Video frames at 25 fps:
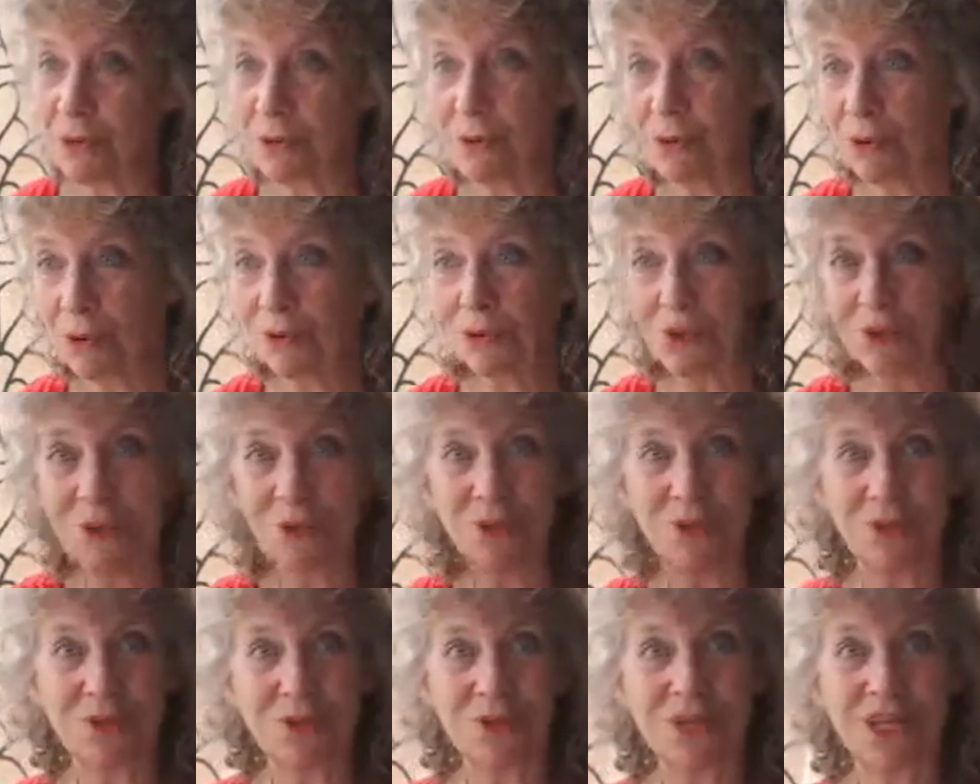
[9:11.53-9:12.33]
Go on, do
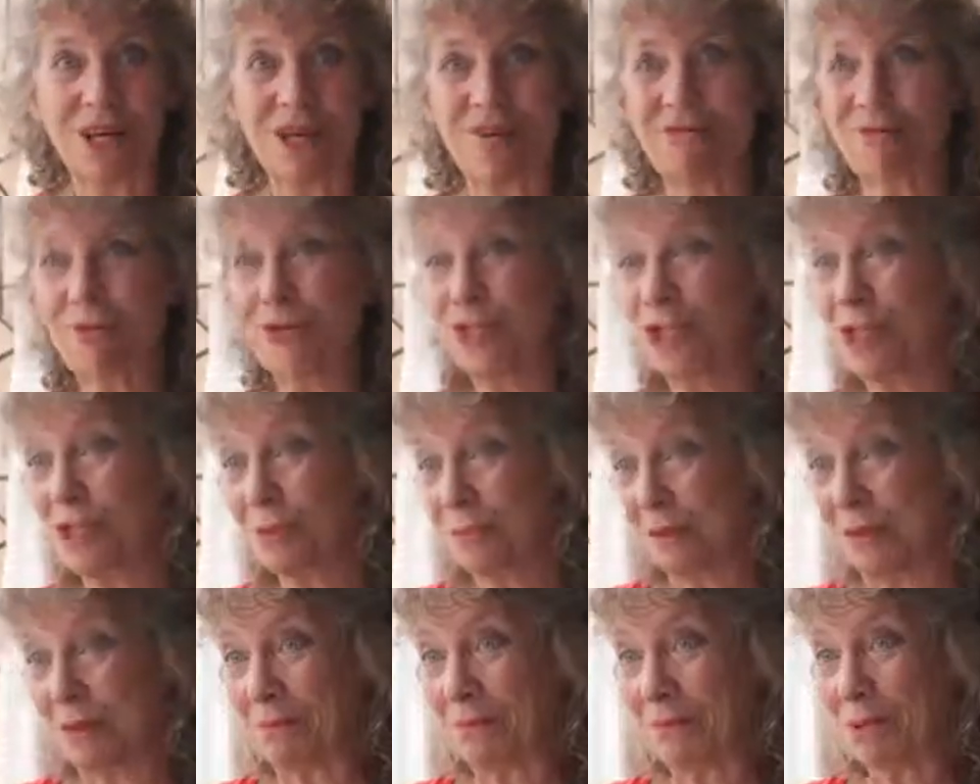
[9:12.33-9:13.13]
it yourself," which is
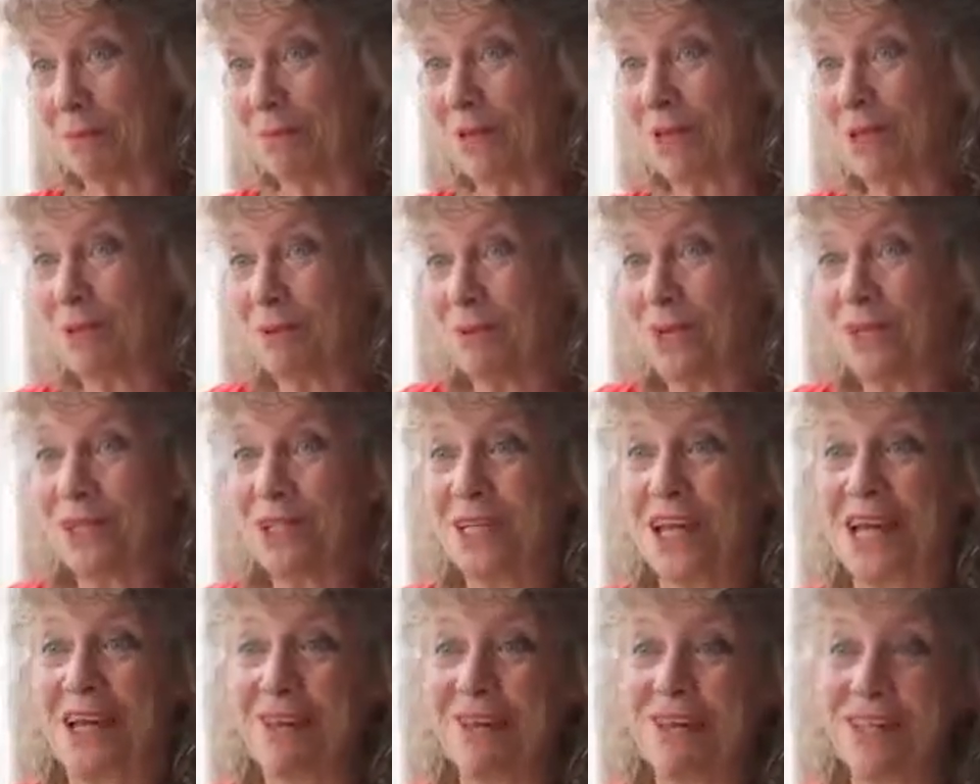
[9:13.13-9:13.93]
perhaps the best way
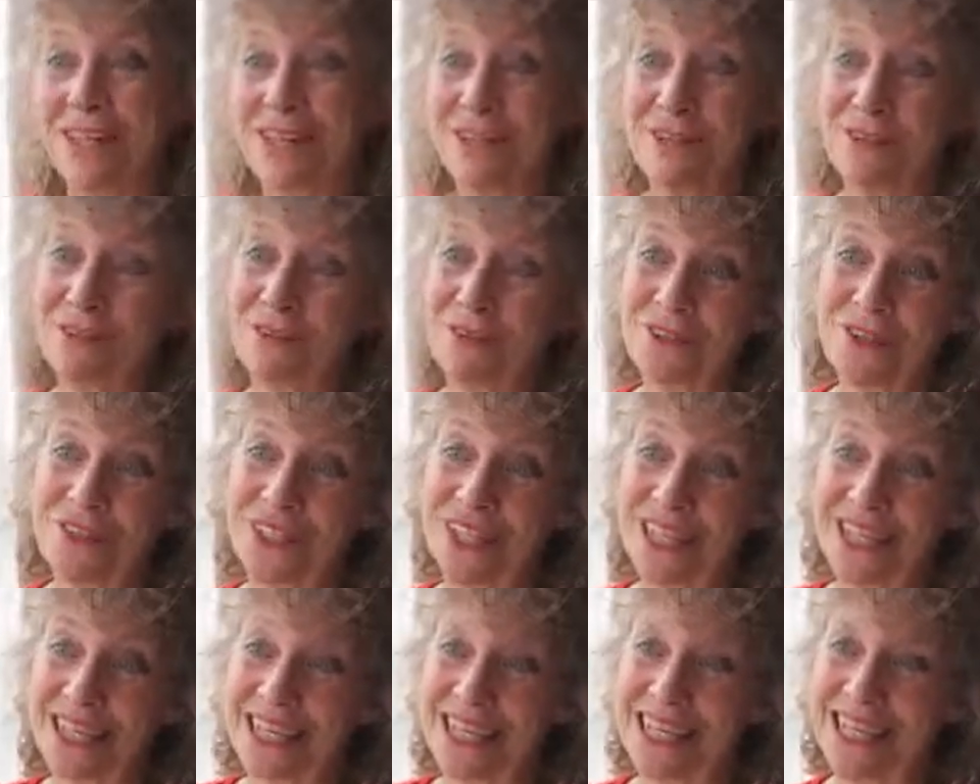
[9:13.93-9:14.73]
to hand things on,
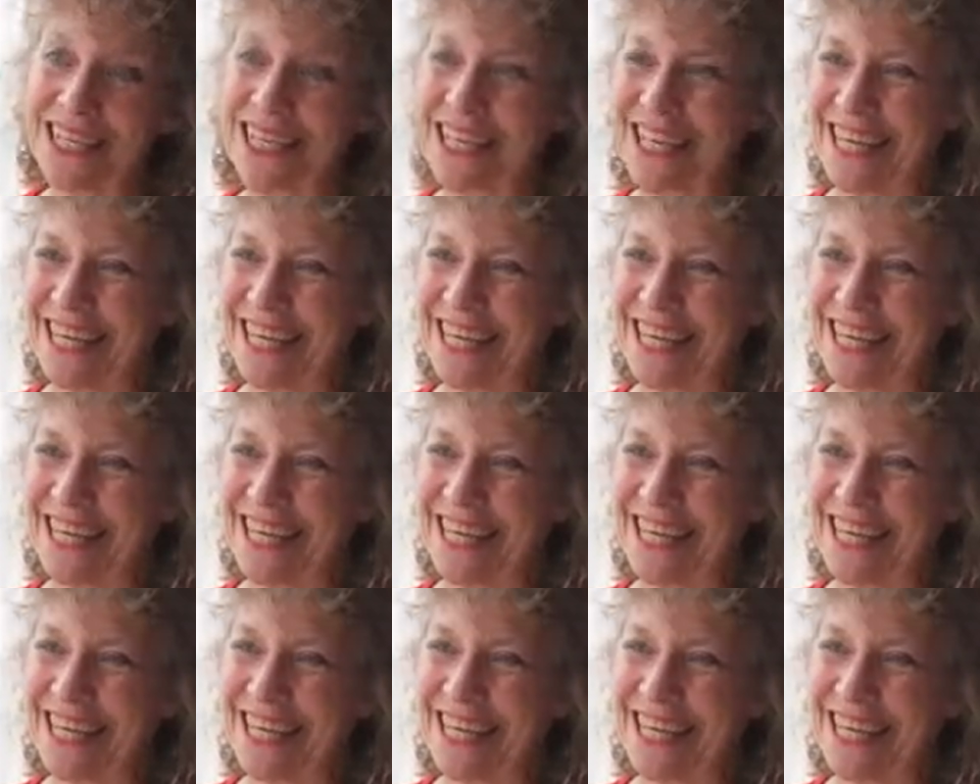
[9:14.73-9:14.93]
isn't it?